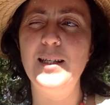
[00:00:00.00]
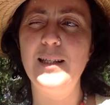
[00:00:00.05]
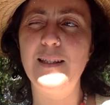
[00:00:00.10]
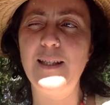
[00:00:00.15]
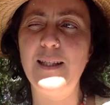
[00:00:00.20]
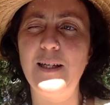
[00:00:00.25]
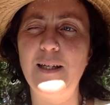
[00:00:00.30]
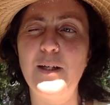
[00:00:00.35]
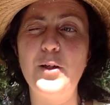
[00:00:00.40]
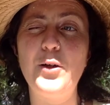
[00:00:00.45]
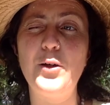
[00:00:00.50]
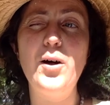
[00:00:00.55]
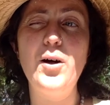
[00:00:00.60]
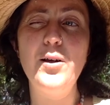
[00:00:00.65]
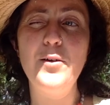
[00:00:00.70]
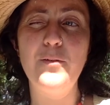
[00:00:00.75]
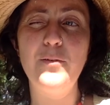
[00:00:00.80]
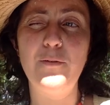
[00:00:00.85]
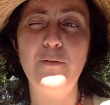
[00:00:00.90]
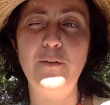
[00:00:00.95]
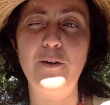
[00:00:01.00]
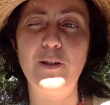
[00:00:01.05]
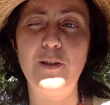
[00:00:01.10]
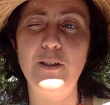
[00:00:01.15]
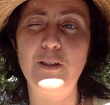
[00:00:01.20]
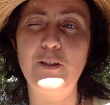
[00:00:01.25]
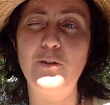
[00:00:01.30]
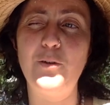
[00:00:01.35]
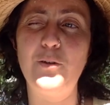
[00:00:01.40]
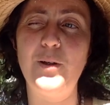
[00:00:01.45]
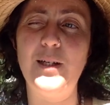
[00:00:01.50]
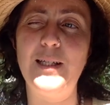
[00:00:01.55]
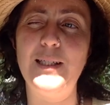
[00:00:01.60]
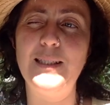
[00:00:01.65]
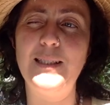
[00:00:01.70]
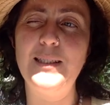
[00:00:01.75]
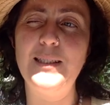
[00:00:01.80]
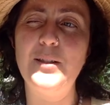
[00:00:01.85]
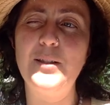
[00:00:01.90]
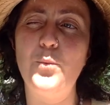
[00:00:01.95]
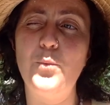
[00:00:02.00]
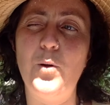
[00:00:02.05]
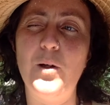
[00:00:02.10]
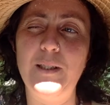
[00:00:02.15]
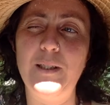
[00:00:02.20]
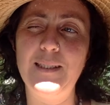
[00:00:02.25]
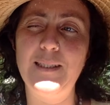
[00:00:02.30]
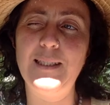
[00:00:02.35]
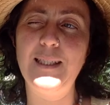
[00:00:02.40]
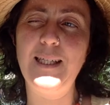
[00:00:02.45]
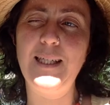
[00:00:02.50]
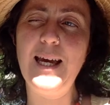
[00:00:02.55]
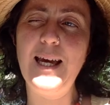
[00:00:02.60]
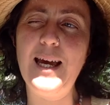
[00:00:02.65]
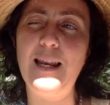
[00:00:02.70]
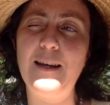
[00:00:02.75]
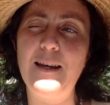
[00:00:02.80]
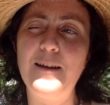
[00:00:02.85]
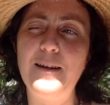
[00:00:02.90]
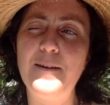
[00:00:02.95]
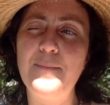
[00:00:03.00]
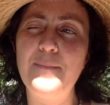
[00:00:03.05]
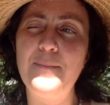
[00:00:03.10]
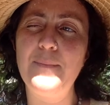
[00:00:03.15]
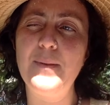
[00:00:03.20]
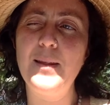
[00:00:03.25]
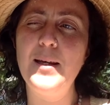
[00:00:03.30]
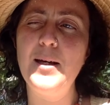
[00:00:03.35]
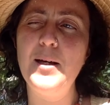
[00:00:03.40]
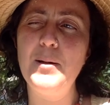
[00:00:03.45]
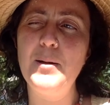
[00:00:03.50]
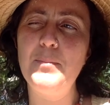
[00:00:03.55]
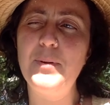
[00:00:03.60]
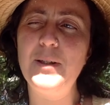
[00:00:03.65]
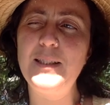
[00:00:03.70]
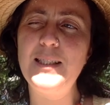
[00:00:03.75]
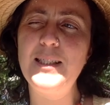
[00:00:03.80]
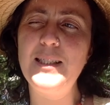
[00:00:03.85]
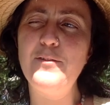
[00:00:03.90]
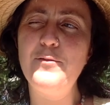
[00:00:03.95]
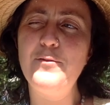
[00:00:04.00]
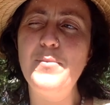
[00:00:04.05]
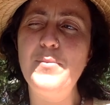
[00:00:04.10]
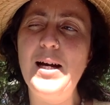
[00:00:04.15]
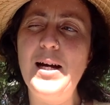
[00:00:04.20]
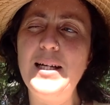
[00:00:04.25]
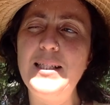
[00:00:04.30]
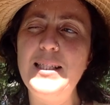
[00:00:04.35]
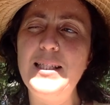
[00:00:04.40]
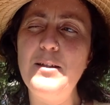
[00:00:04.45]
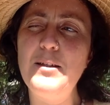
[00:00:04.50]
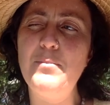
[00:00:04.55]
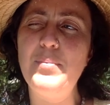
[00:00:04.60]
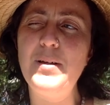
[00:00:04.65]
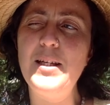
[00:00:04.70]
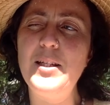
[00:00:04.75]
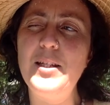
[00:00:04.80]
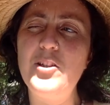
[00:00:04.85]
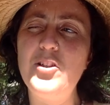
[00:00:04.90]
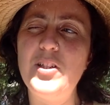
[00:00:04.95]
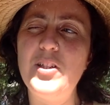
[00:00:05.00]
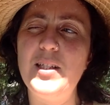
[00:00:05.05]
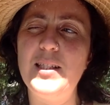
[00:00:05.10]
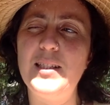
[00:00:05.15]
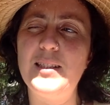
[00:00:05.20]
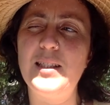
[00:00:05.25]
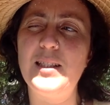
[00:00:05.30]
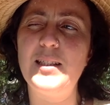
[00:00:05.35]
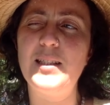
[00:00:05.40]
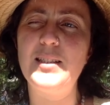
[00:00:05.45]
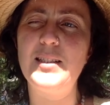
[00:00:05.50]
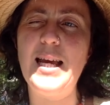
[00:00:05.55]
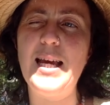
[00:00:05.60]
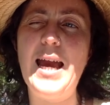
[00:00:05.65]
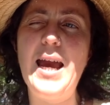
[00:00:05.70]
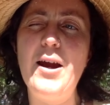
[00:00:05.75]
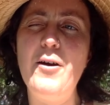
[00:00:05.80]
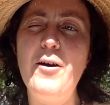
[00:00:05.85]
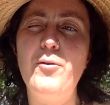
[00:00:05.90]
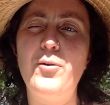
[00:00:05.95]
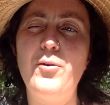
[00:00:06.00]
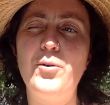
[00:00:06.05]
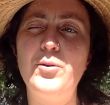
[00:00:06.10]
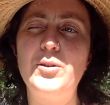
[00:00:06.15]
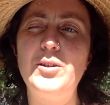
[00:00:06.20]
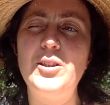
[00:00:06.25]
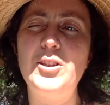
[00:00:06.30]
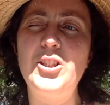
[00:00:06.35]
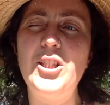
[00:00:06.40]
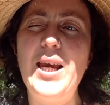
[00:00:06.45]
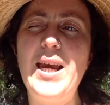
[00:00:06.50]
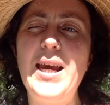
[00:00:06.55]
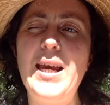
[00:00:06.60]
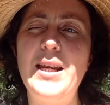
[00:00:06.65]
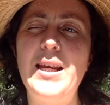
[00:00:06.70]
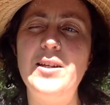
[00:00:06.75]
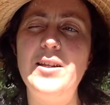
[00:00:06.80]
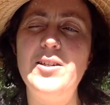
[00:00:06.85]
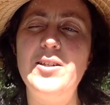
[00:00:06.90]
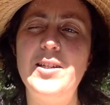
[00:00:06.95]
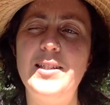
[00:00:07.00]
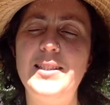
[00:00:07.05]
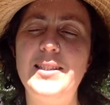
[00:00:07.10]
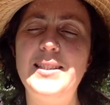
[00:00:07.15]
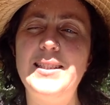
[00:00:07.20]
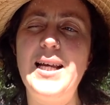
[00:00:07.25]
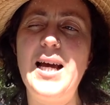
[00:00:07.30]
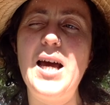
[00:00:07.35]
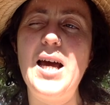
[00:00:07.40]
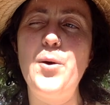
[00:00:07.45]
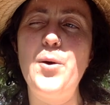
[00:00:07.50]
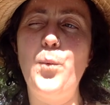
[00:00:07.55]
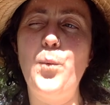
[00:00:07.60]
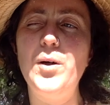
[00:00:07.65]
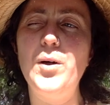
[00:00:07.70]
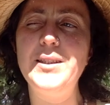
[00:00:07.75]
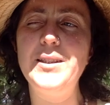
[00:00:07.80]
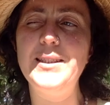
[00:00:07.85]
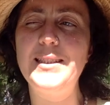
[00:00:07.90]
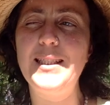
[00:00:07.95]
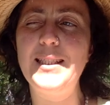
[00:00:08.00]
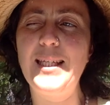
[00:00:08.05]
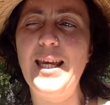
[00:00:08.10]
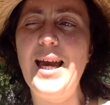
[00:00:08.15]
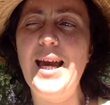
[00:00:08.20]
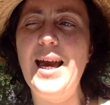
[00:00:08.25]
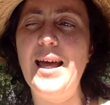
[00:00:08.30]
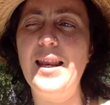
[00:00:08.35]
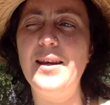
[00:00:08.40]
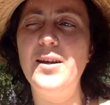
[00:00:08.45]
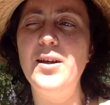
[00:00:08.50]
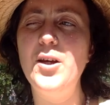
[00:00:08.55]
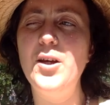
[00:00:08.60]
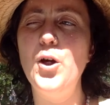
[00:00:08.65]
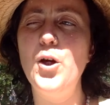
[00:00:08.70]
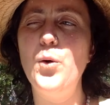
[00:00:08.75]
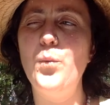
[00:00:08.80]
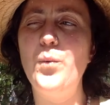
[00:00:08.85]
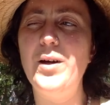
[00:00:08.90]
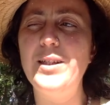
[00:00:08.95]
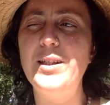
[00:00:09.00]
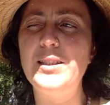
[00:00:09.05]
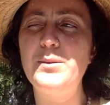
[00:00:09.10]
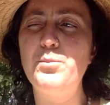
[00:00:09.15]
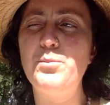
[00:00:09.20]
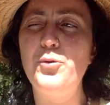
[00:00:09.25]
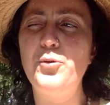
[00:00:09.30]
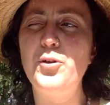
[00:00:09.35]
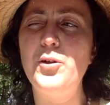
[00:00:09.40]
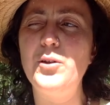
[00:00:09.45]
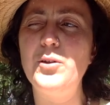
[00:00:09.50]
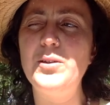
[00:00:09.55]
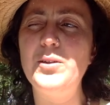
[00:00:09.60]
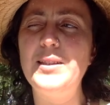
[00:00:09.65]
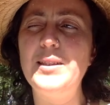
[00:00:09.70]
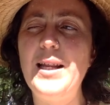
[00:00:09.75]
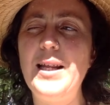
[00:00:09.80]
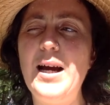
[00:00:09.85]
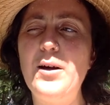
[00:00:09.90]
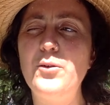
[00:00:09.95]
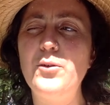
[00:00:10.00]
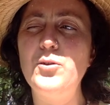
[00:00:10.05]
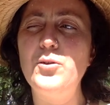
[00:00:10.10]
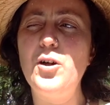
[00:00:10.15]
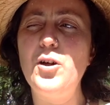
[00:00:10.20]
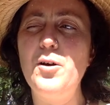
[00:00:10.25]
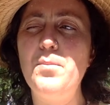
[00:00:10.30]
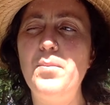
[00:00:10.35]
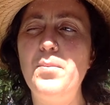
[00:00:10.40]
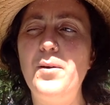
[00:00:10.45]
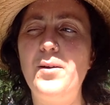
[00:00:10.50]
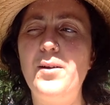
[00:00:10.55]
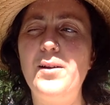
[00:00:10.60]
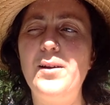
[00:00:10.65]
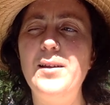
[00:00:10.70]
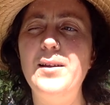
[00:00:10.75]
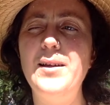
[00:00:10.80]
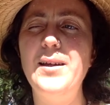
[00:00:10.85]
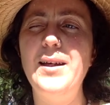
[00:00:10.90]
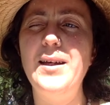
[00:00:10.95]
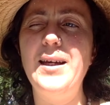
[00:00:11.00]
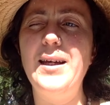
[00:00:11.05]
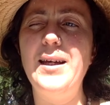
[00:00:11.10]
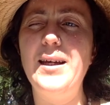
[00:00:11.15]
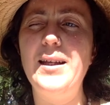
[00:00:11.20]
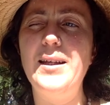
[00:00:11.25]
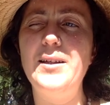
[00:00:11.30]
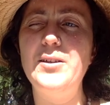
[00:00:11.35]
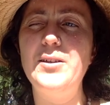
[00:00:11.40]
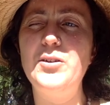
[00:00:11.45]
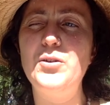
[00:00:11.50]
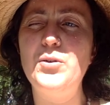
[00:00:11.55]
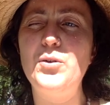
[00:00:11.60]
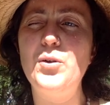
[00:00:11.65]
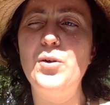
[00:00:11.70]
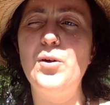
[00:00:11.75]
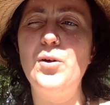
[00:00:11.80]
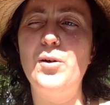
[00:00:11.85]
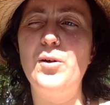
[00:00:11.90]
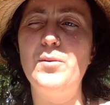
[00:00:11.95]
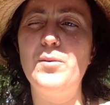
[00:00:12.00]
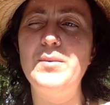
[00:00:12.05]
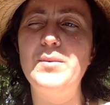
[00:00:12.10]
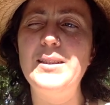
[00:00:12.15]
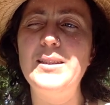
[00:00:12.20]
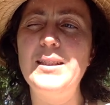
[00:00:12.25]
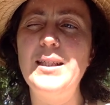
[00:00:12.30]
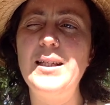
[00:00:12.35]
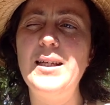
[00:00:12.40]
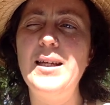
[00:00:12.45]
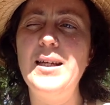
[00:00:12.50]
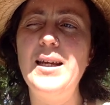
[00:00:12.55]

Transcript: than coniferous trees once again. But if mighty beeches are to herald change and stand once again where spruce now topple in storms,